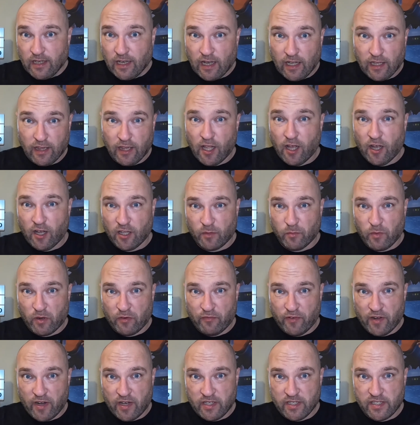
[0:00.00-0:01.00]
A lot of them are
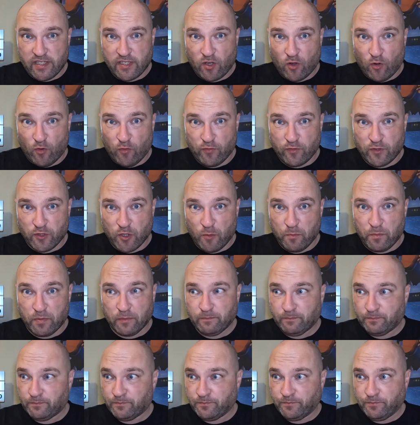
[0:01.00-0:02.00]
fairly scuffed up,
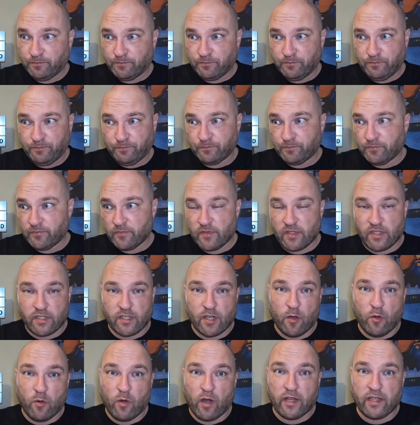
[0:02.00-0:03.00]

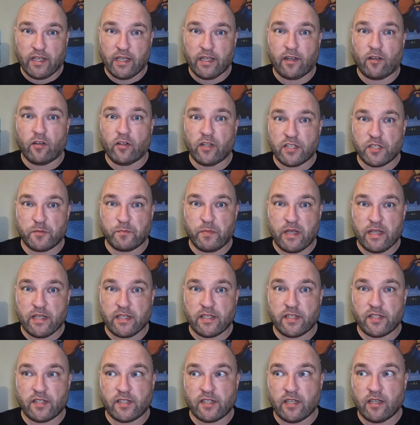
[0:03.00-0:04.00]
so I think it kind of
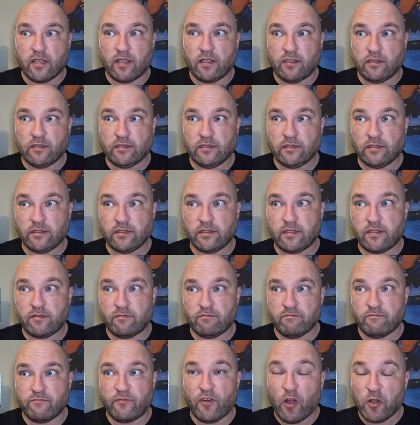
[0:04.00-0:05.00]
speaks
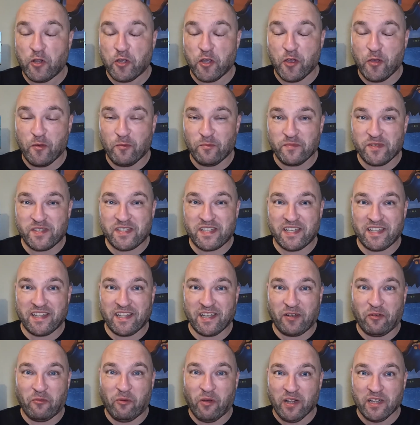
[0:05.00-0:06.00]
volumes to
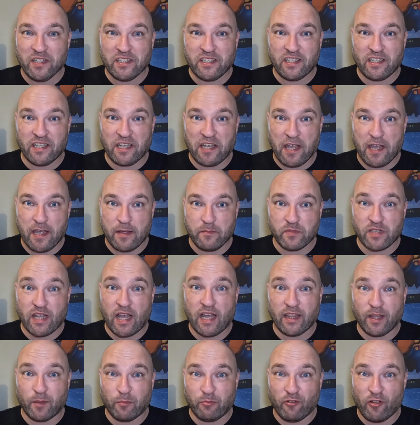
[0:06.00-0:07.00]
the quality of the games
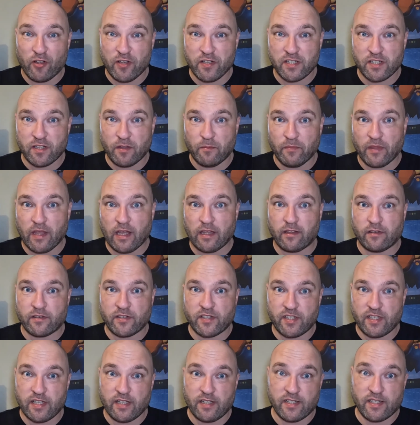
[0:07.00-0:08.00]
and the price of them that they're
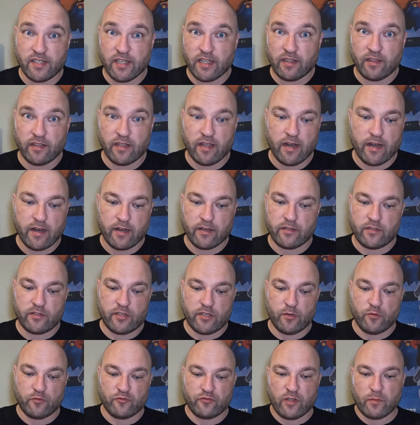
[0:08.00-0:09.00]
still sitting there
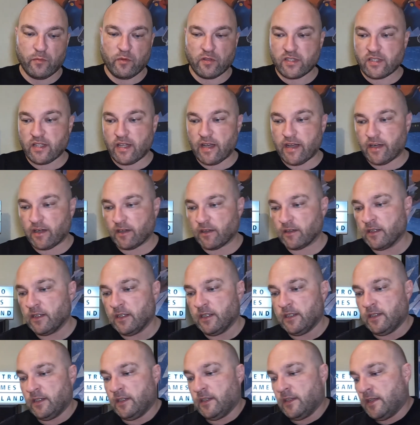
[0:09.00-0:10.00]
two, three months later.
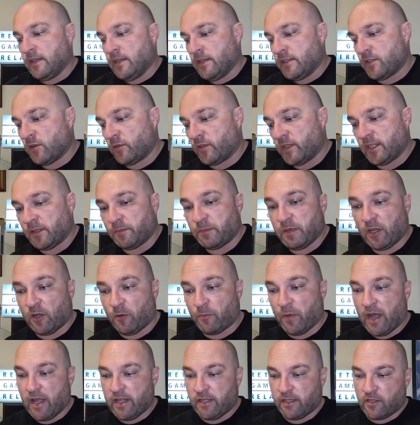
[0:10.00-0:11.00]
So didn't pick
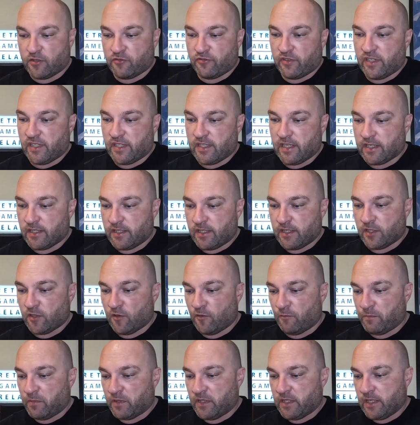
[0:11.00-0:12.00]
up any of the three sixty
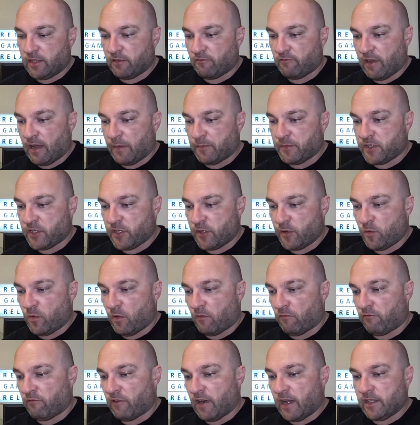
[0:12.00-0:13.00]
stuff, but did grab two
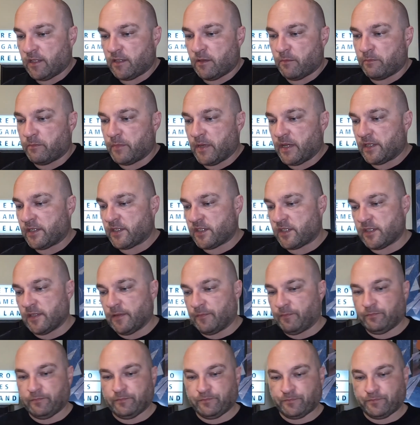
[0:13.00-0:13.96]
random bits.